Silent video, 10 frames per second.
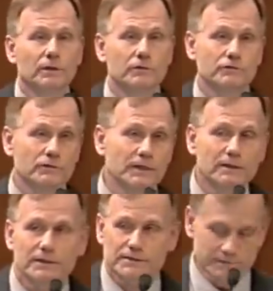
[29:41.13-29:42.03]
uh, to treat
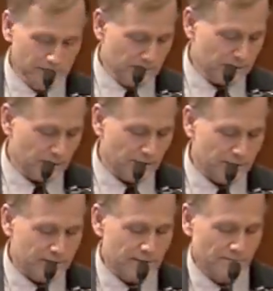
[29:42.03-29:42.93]
this, this
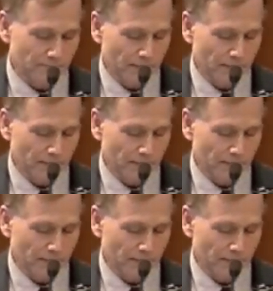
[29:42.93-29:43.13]
illness.